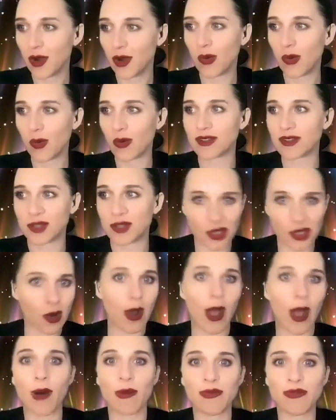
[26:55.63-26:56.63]
was so
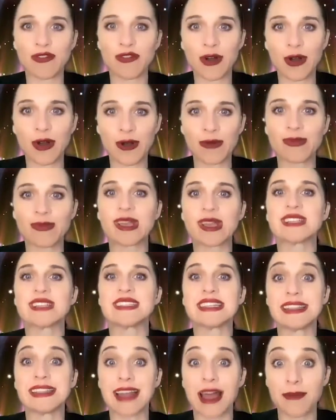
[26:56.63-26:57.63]
helpful because
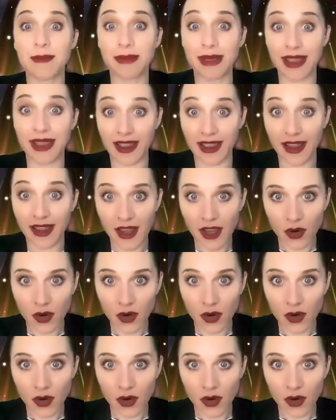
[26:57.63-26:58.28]
he let me